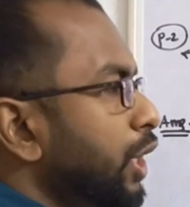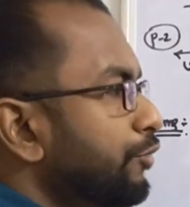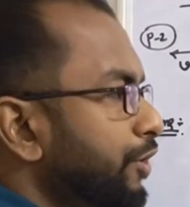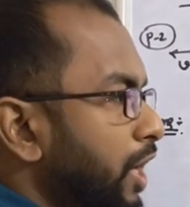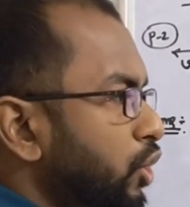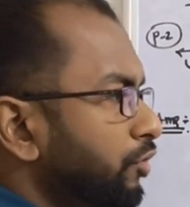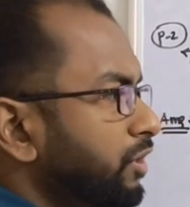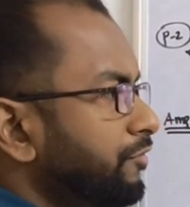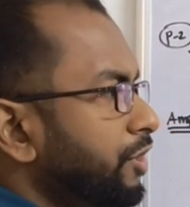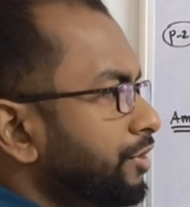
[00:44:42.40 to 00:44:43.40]
value of
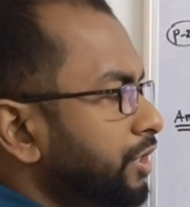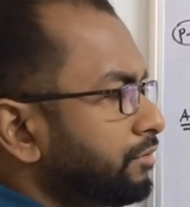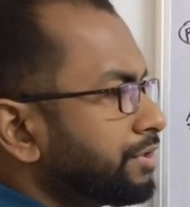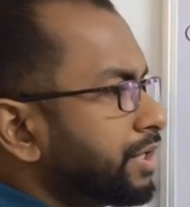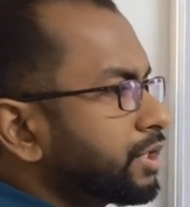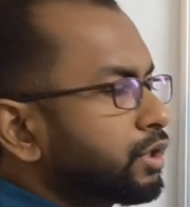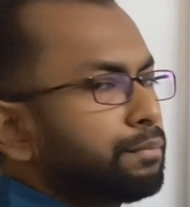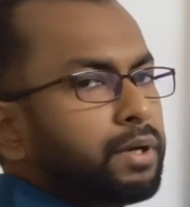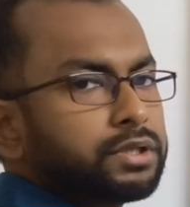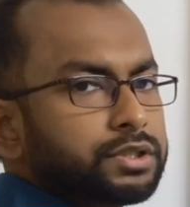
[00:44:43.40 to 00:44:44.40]
the velocity of the center of
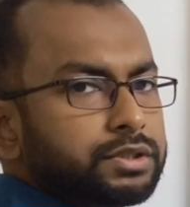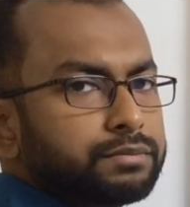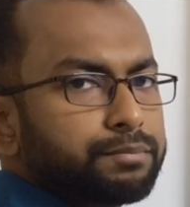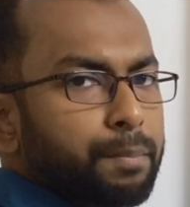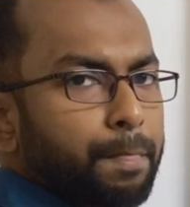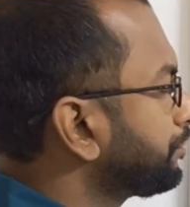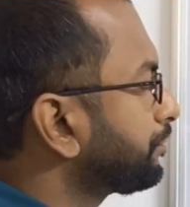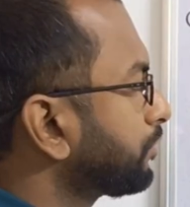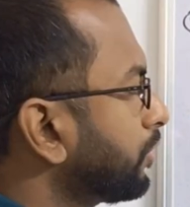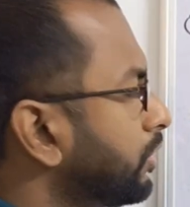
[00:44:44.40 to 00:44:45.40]
mass.
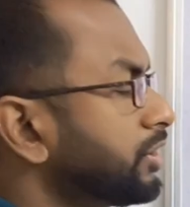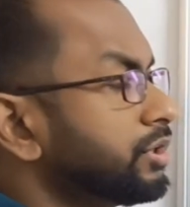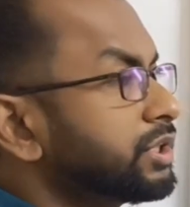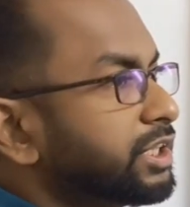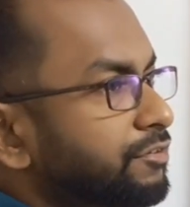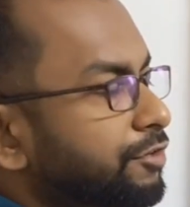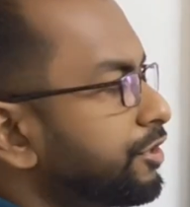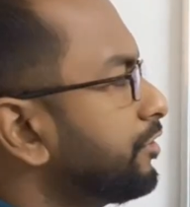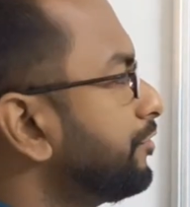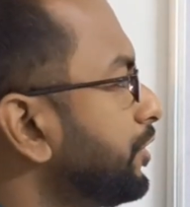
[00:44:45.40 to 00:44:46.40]
Also, the center of
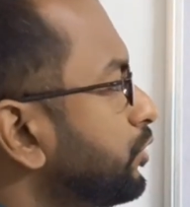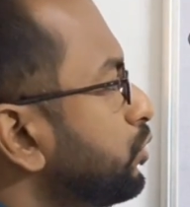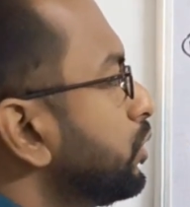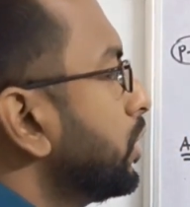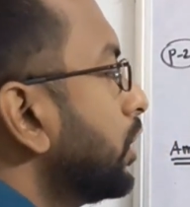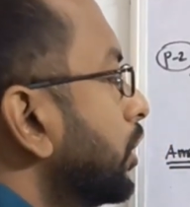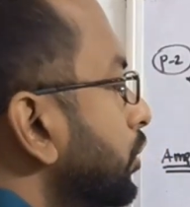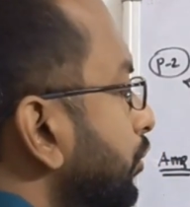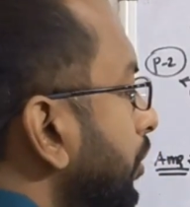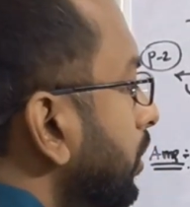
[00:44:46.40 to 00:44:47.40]
velocity is V2. So we